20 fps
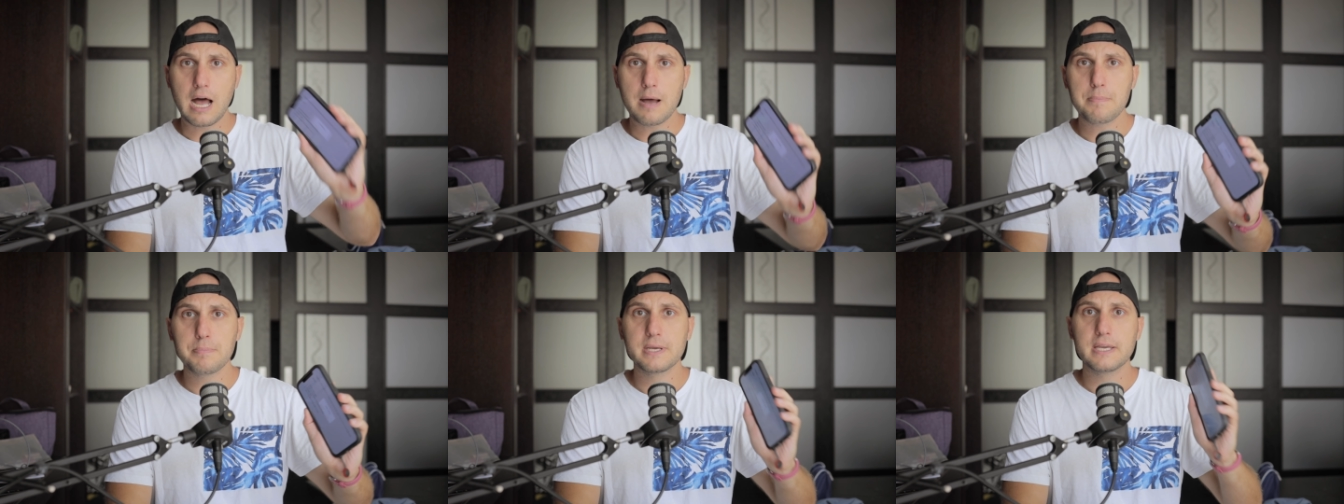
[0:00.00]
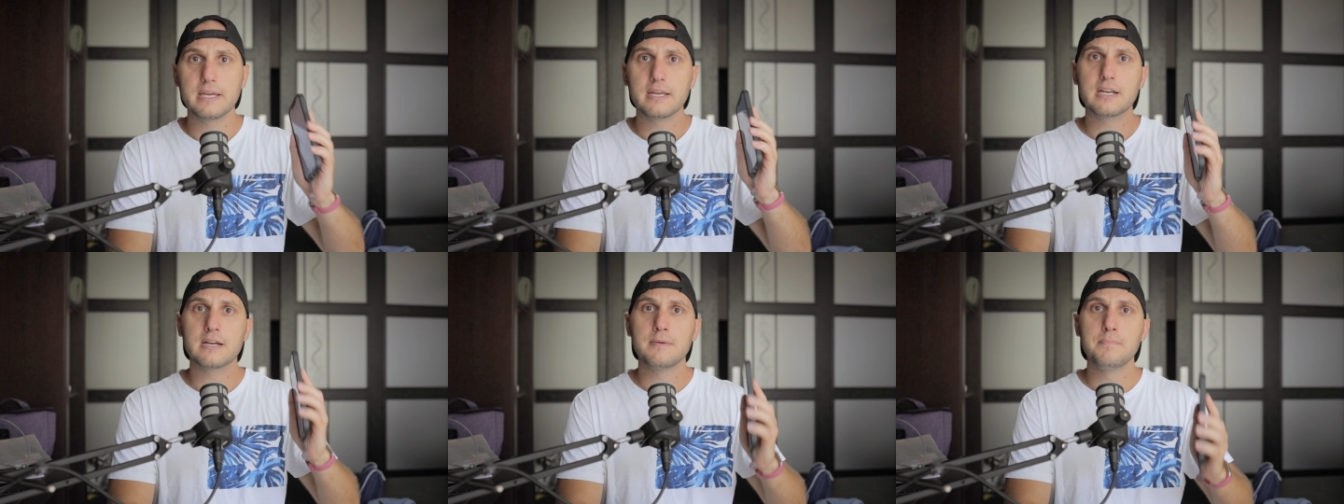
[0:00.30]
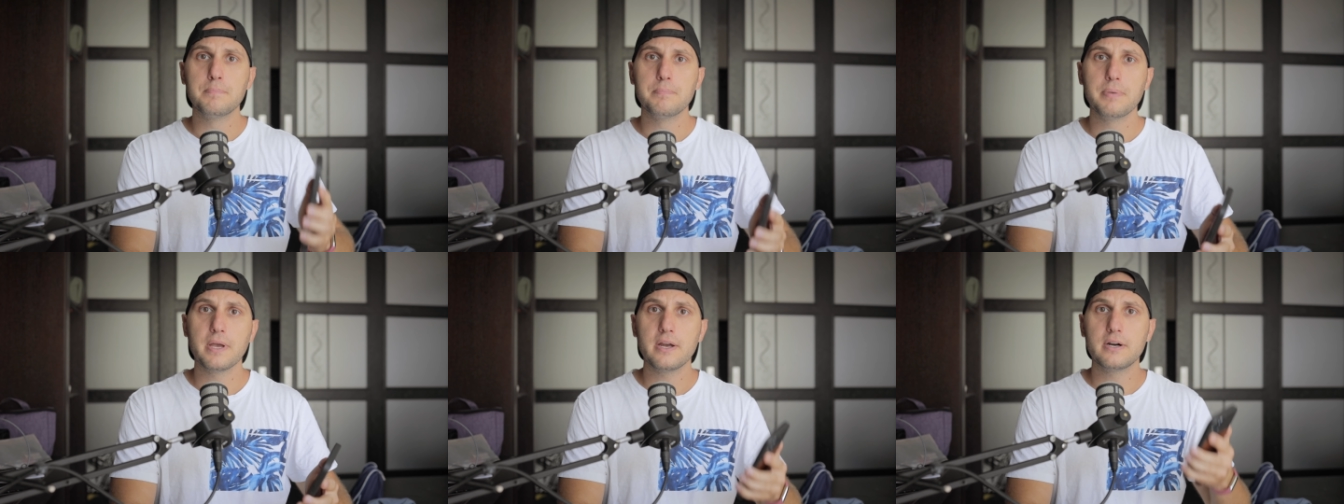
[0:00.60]
app can
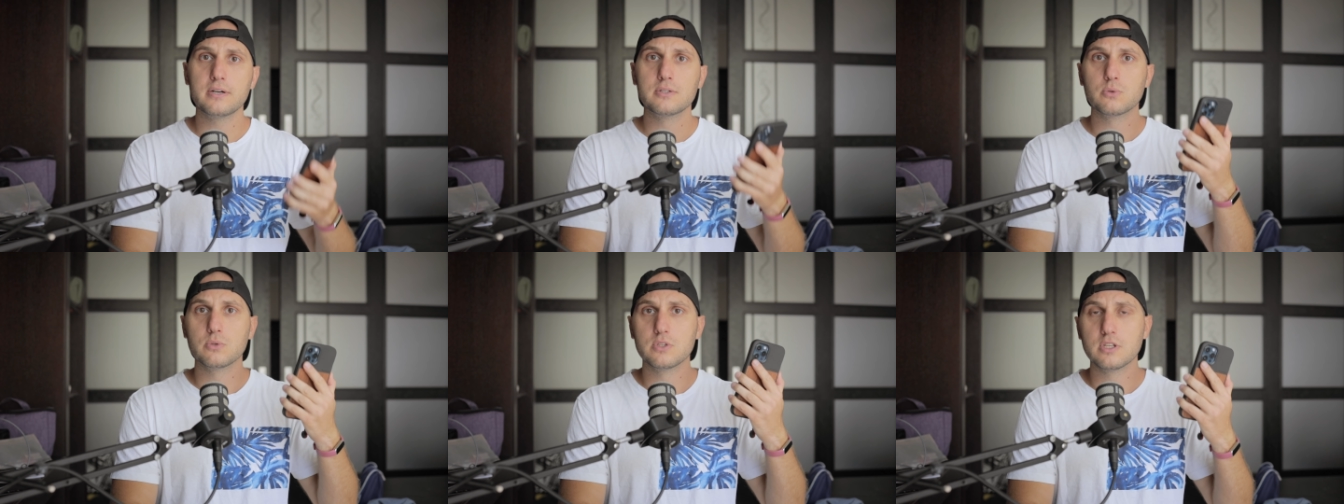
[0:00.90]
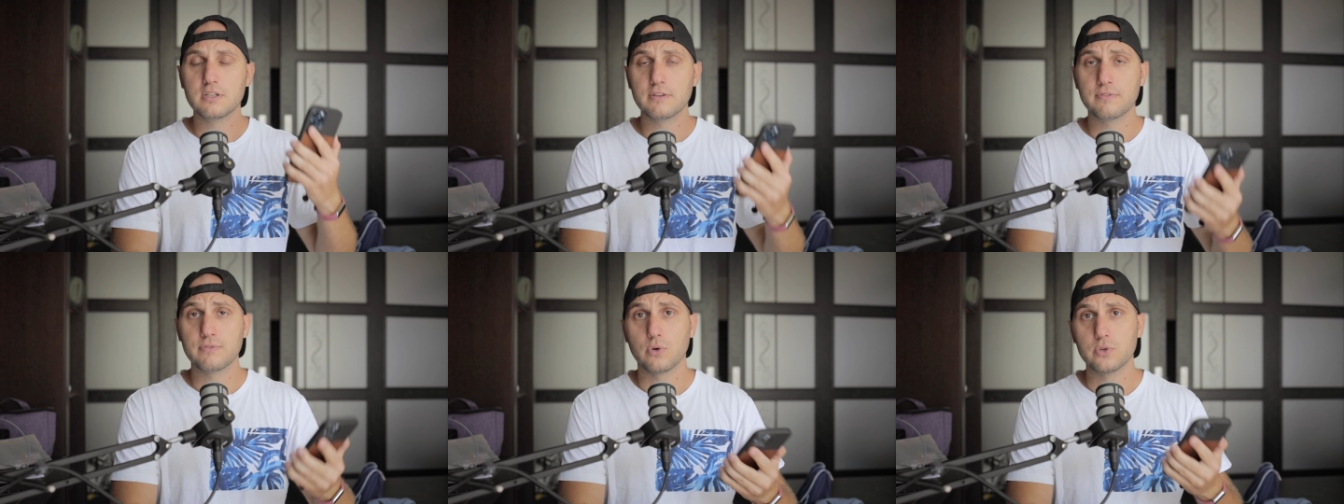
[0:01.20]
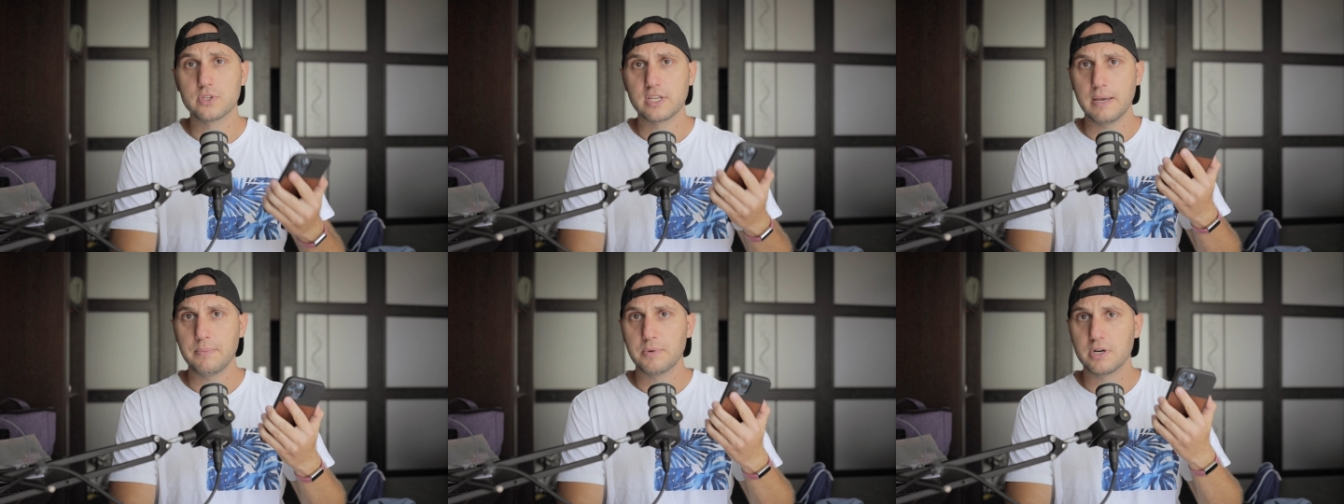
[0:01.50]
compare to the
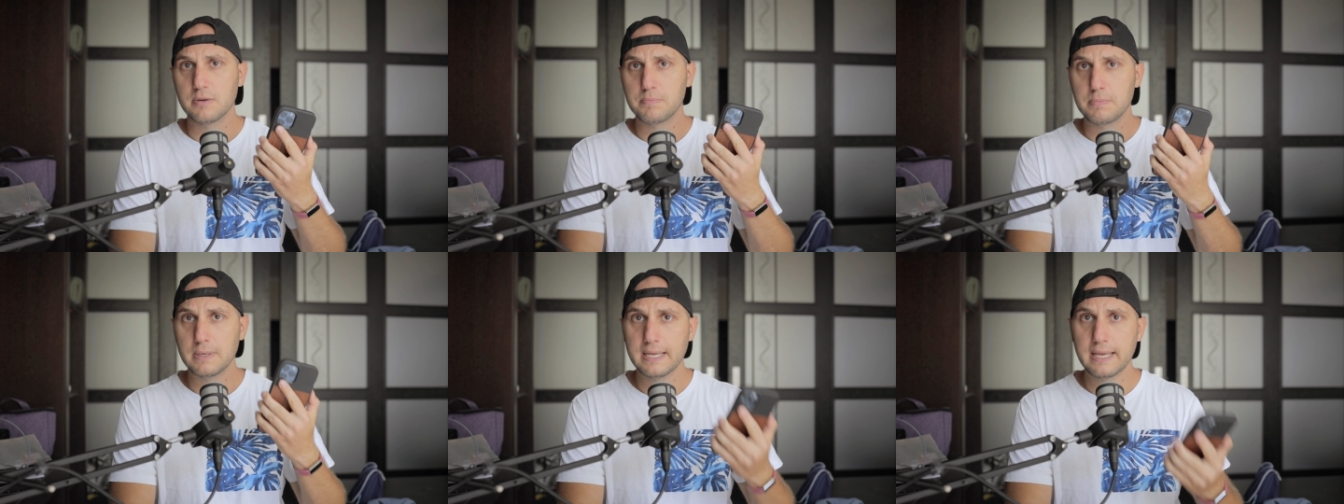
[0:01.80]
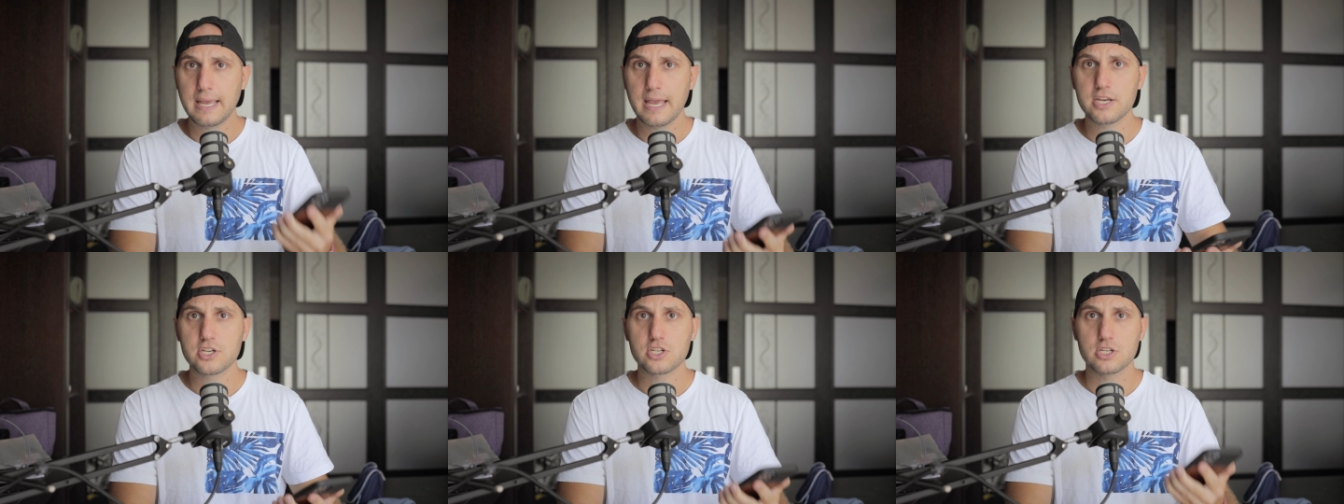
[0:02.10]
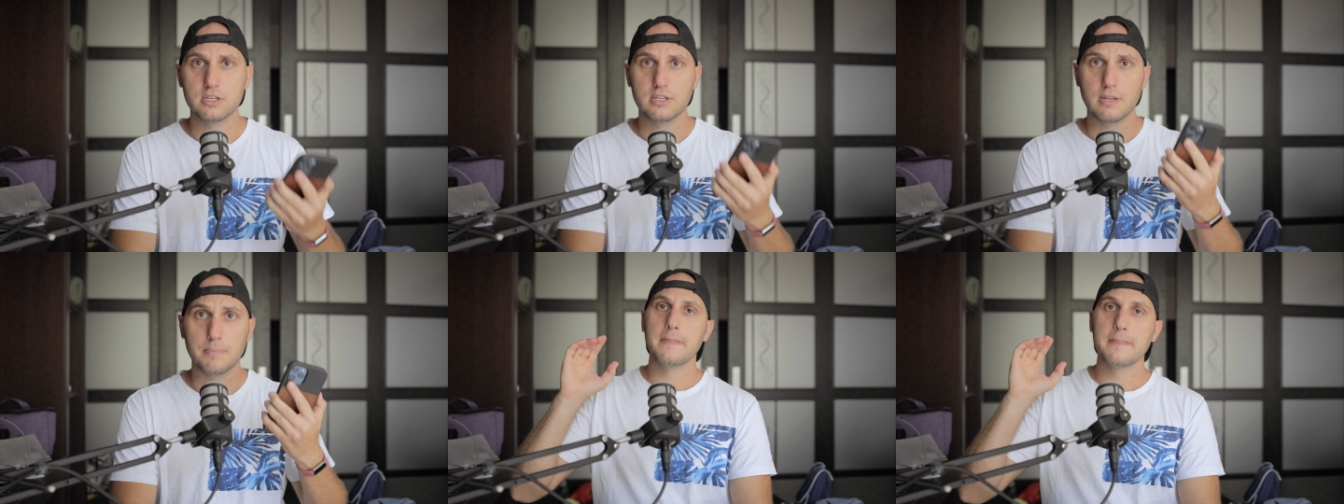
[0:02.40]
default camera
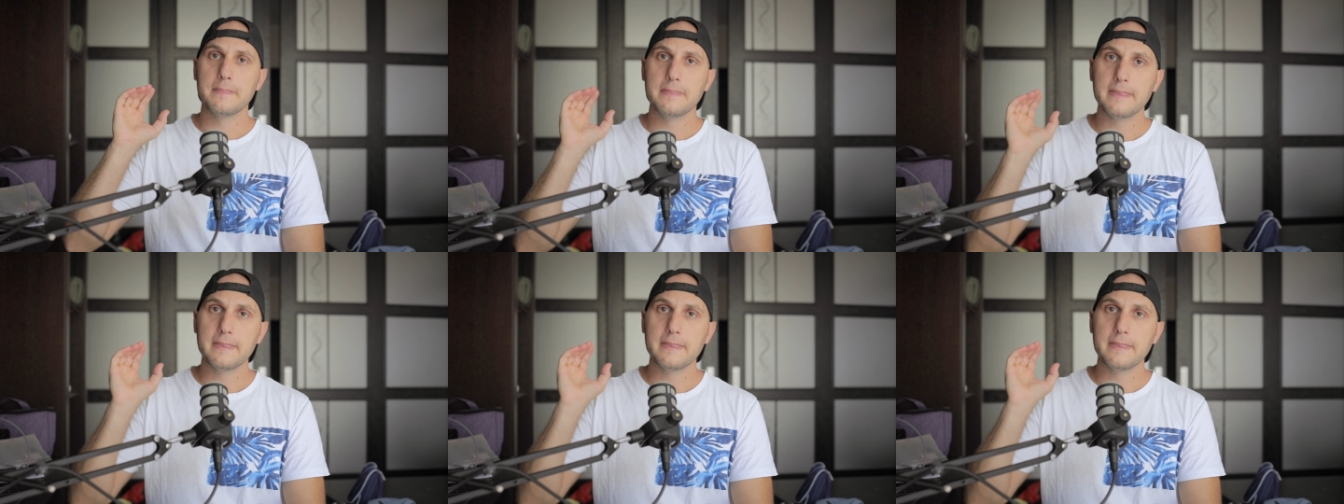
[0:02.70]
application.